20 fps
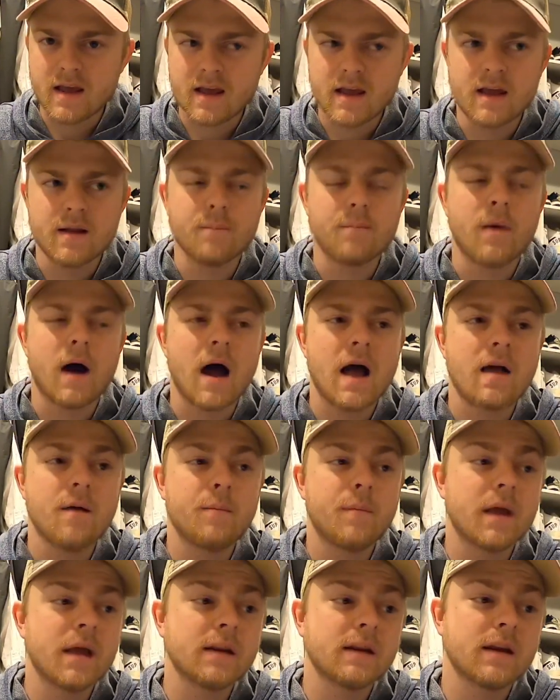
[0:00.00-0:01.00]
in my
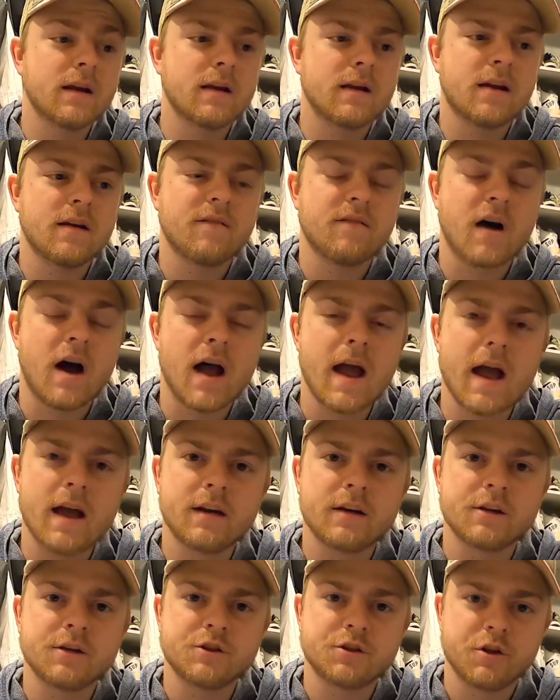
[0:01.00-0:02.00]
opinion, if I had
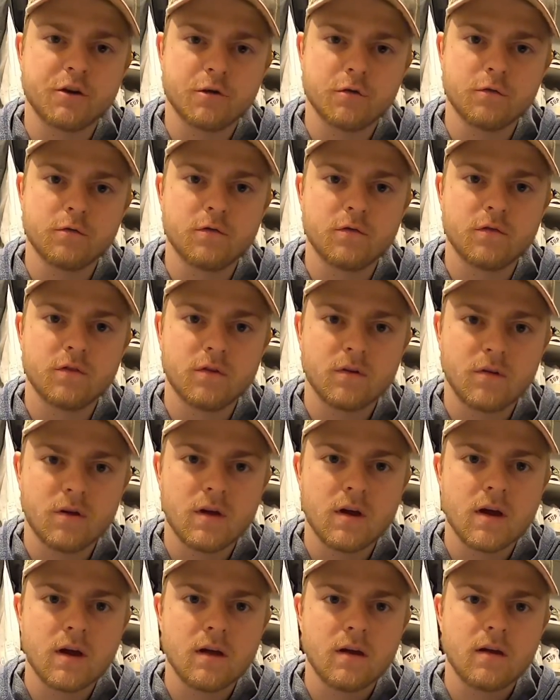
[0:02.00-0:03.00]
to choose
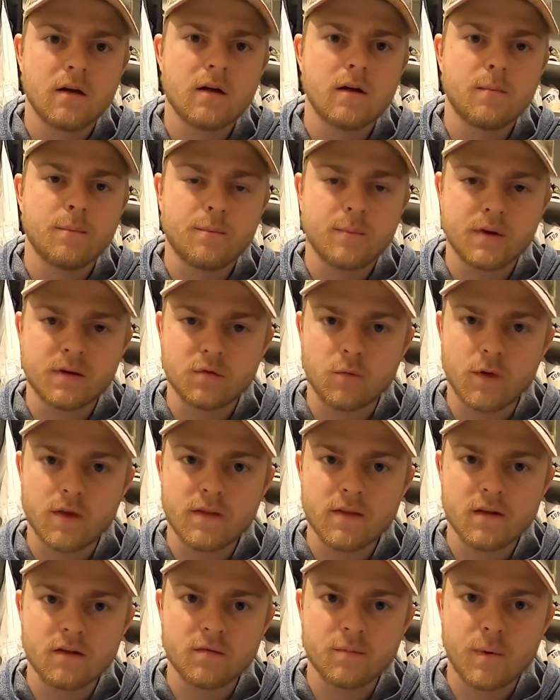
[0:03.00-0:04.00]
between
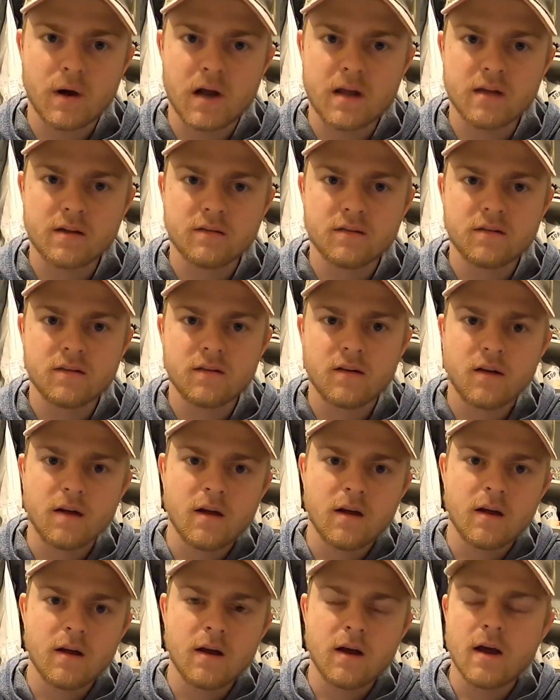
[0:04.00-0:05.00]
these bikes,
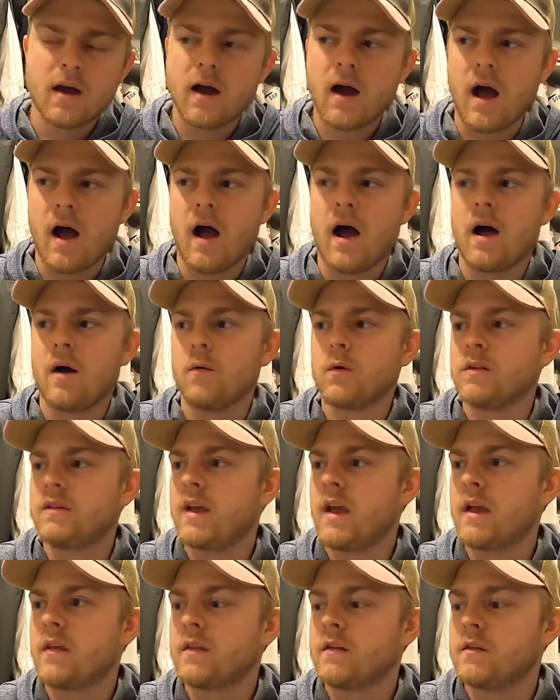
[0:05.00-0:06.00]
I would
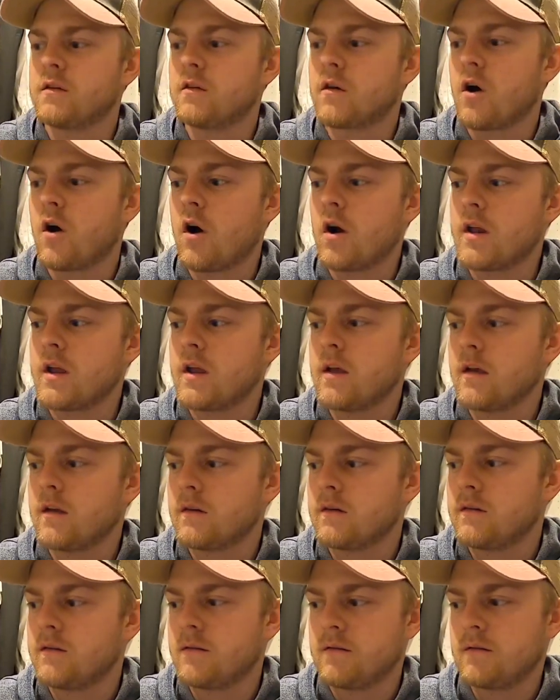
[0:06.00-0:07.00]
take the Ducati
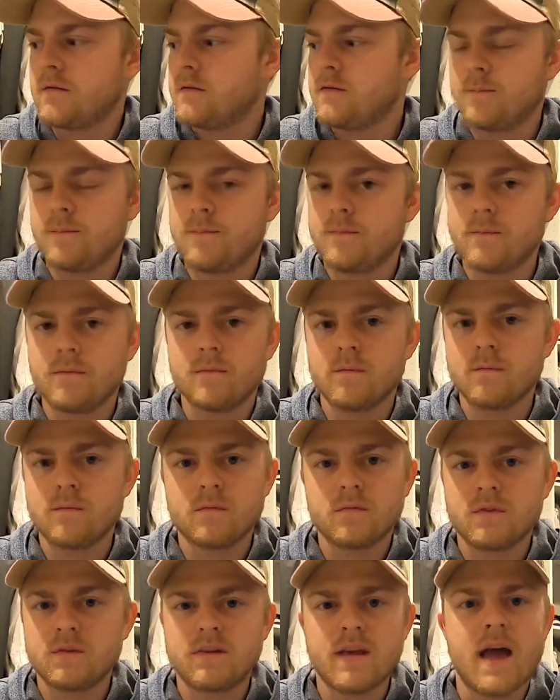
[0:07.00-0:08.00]

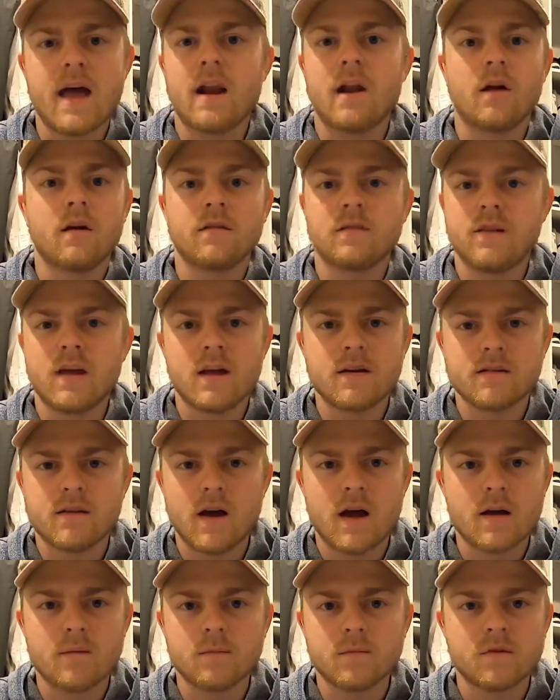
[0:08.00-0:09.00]
10 out of 10
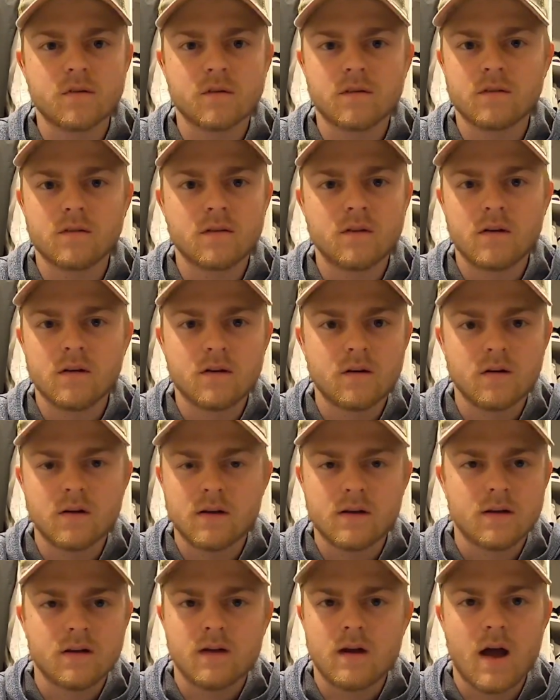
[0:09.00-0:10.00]
times.
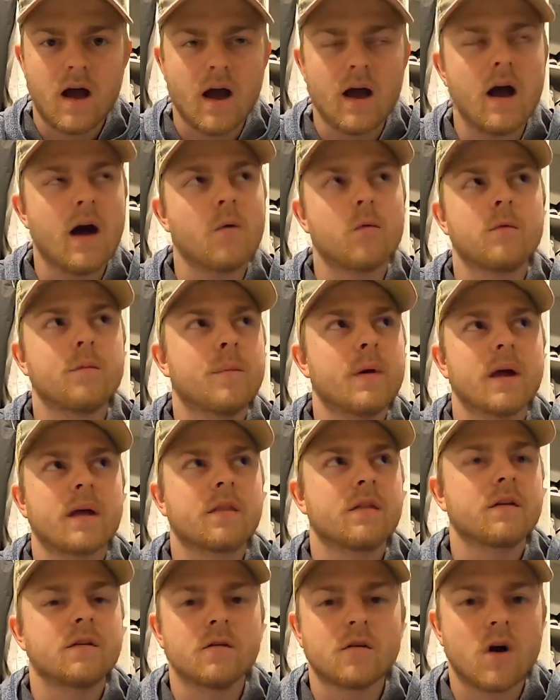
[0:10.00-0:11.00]
I would pick
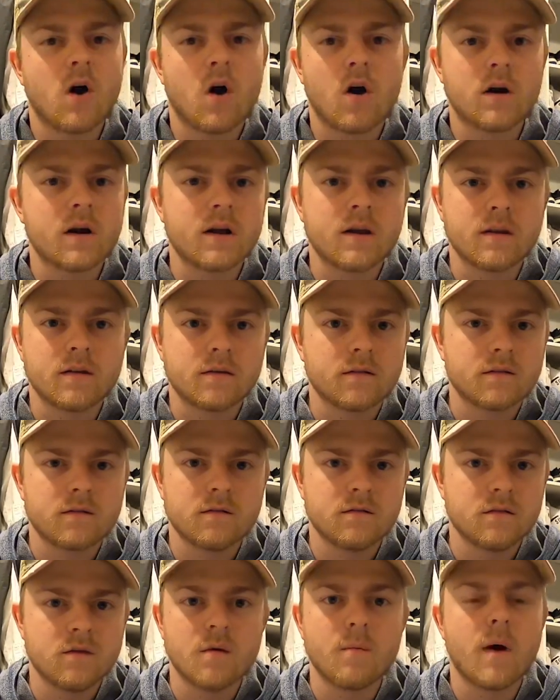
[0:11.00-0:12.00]
the Ducati
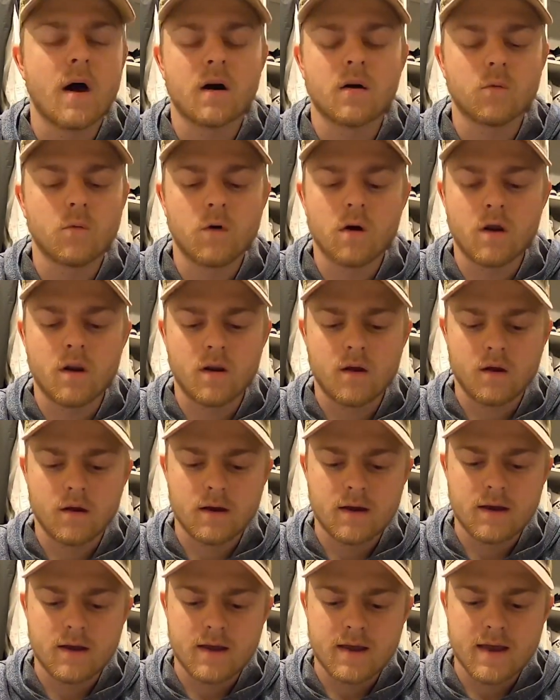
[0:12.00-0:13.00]
no matter what.
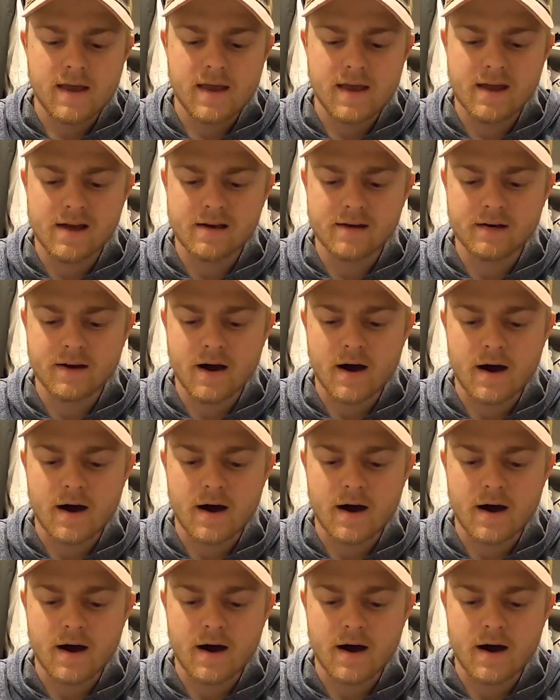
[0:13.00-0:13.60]
And